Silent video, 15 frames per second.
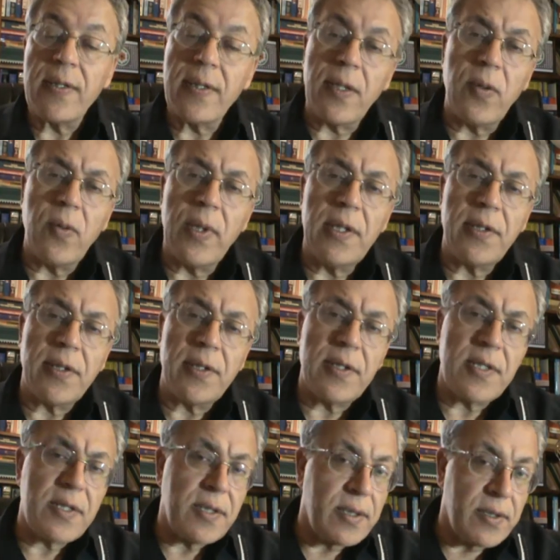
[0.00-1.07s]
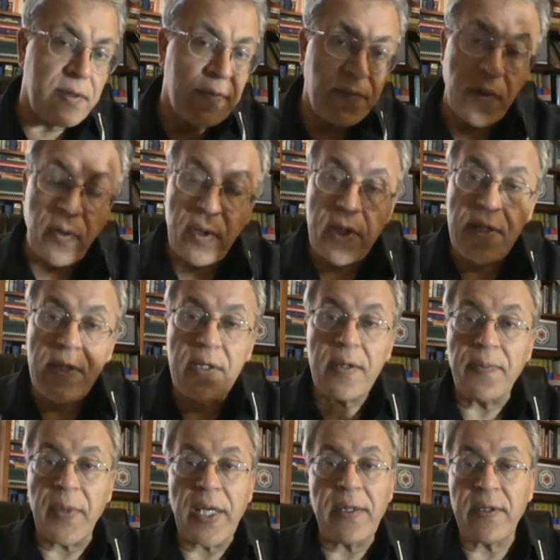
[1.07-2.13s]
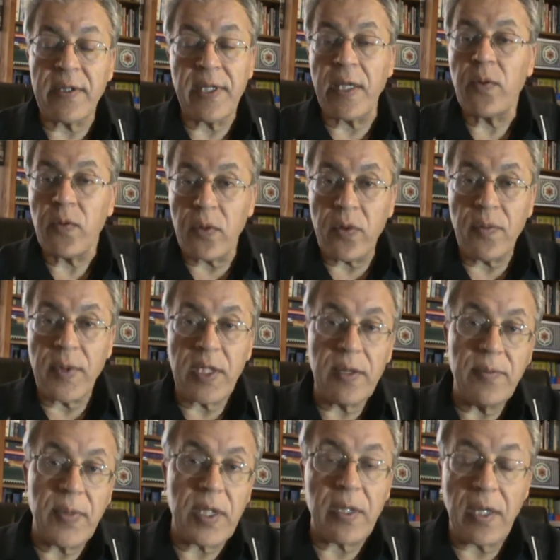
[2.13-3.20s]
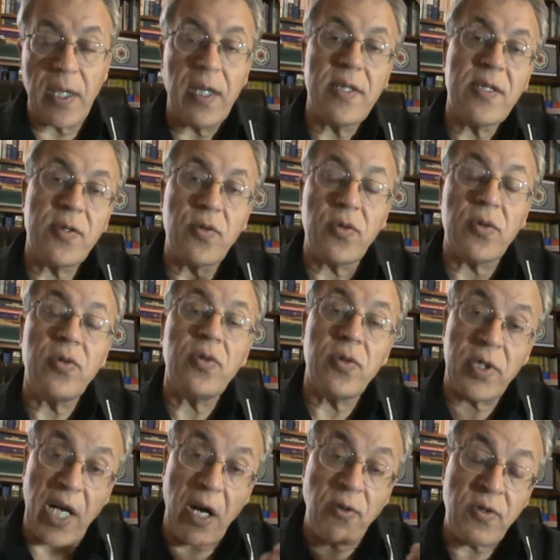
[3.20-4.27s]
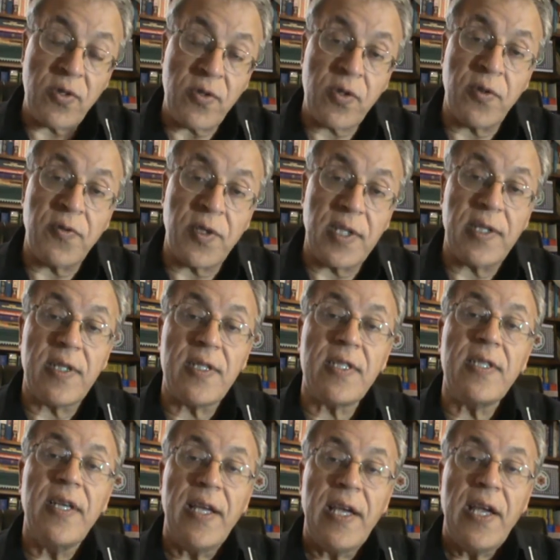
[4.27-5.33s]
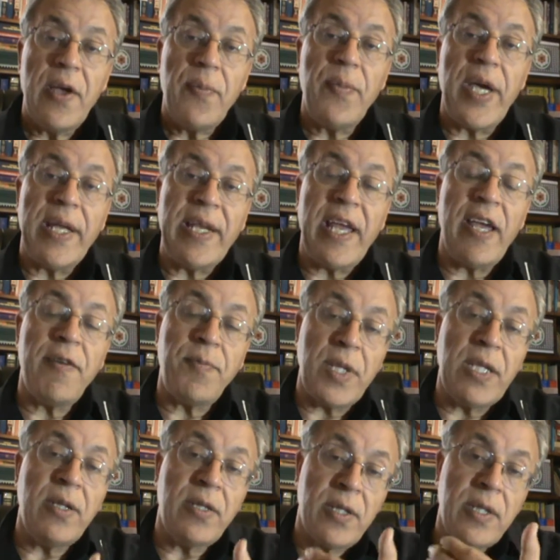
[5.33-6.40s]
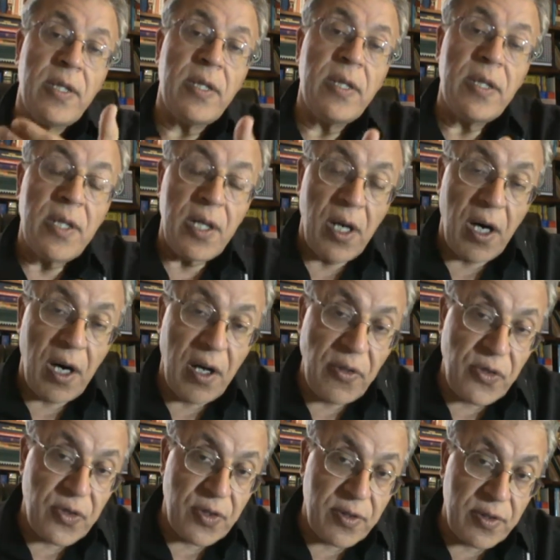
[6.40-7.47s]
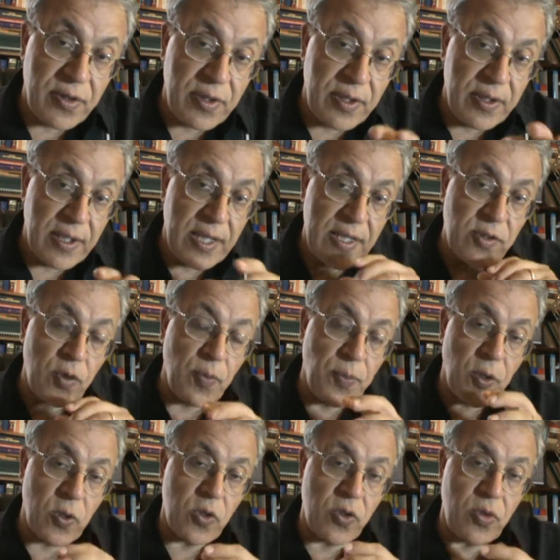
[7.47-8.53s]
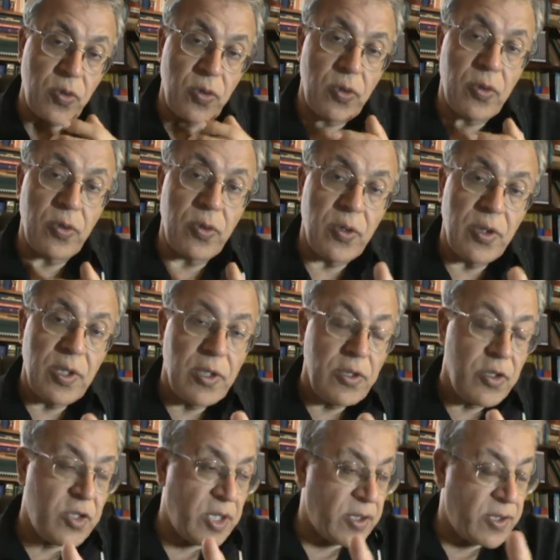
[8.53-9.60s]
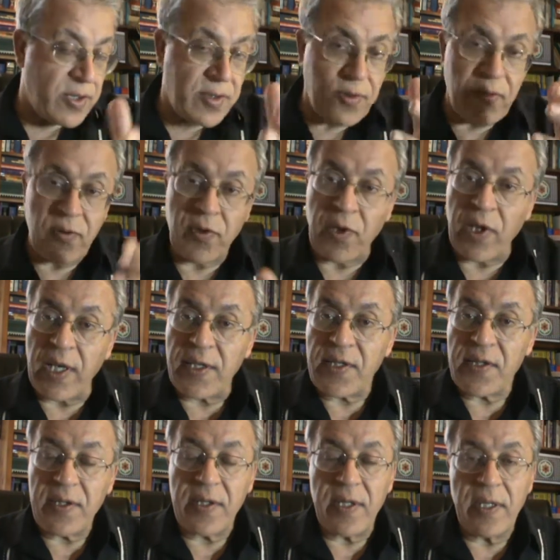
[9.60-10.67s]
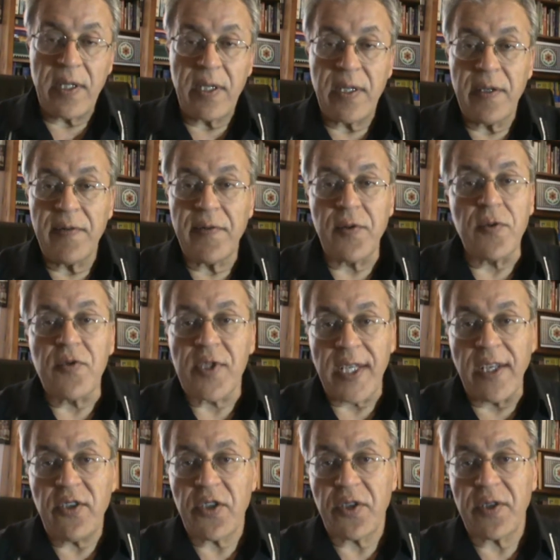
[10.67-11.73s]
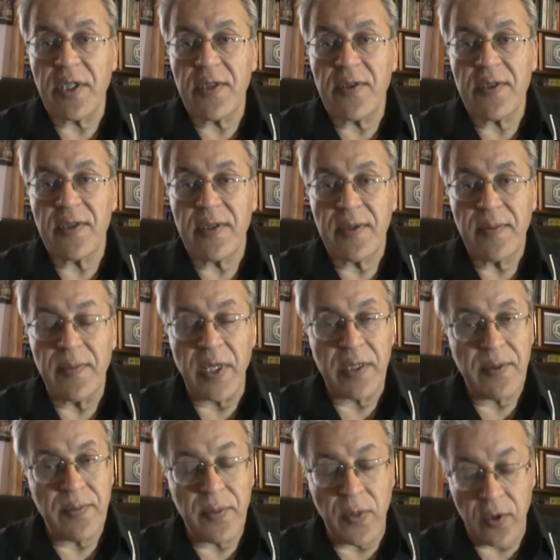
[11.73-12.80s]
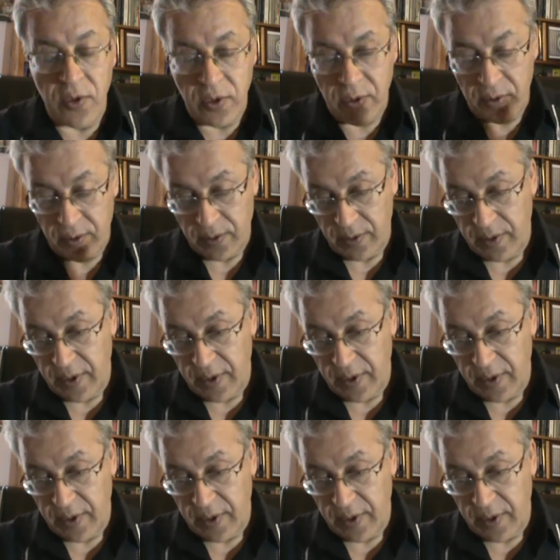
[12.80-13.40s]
wilderness, in forest, better than women, because through thousands of years men have been the hunter as opposed to just the last few centuries. But most